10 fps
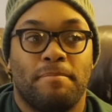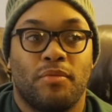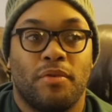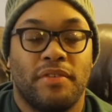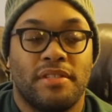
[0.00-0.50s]

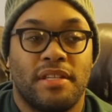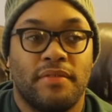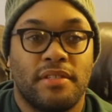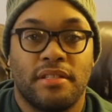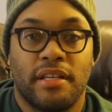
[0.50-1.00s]
within
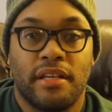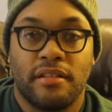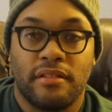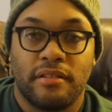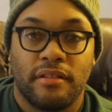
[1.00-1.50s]
17
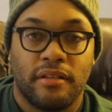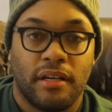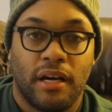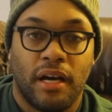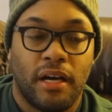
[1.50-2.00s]
days,
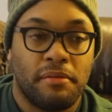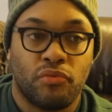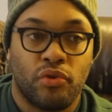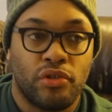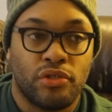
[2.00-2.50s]
I'm
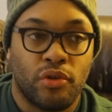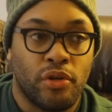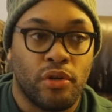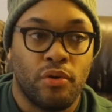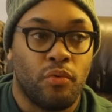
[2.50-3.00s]
going to show
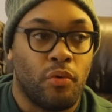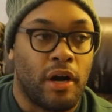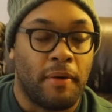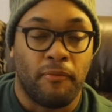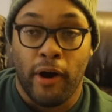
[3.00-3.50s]
you what
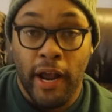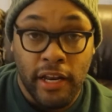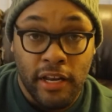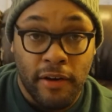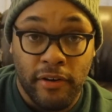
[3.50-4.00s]
I'm
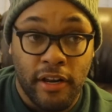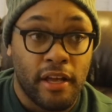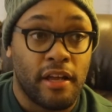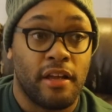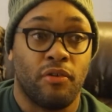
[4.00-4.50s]
writing every
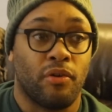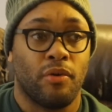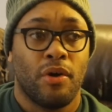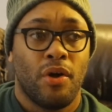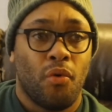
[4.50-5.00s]
day, or
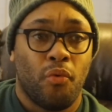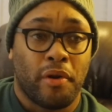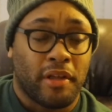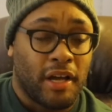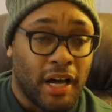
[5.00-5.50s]

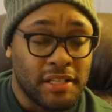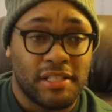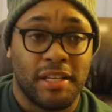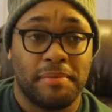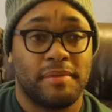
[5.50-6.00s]
what
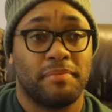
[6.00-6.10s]
concepts.